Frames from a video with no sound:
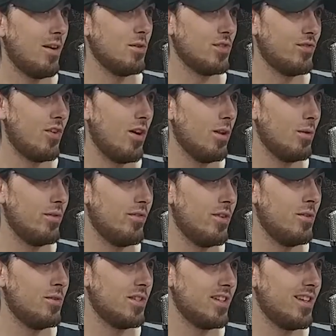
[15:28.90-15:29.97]
Like, I was following
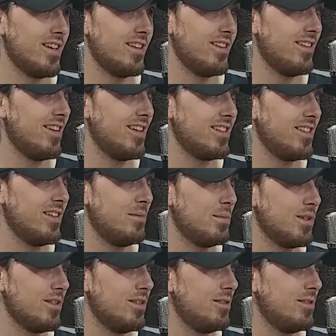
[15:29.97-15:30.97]
phones at that time,